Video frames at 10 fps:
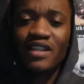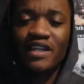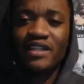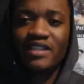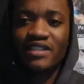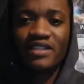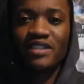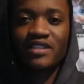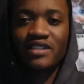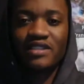Like it's
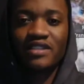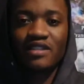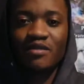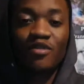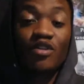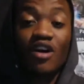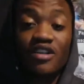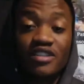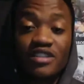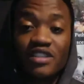just a
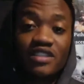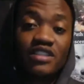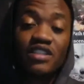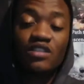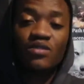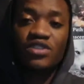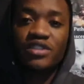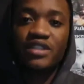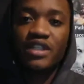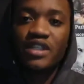mirage, it's just an
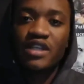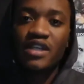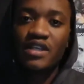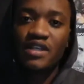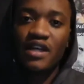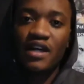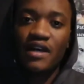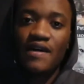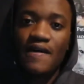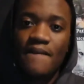illusion,
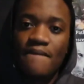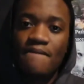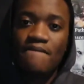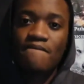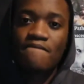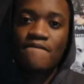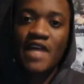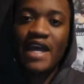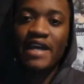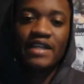
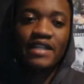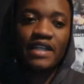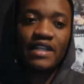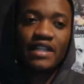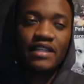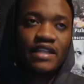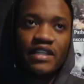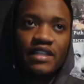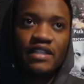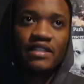and it
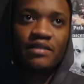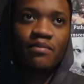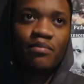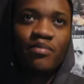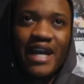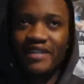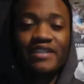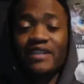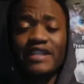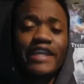
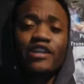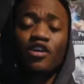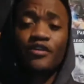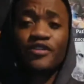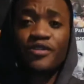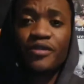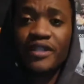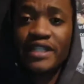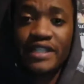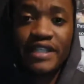practically cannot
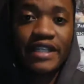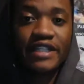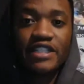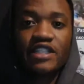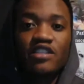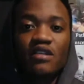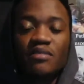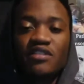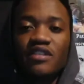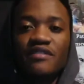control anything, it just
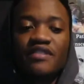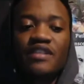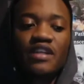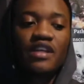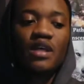observes.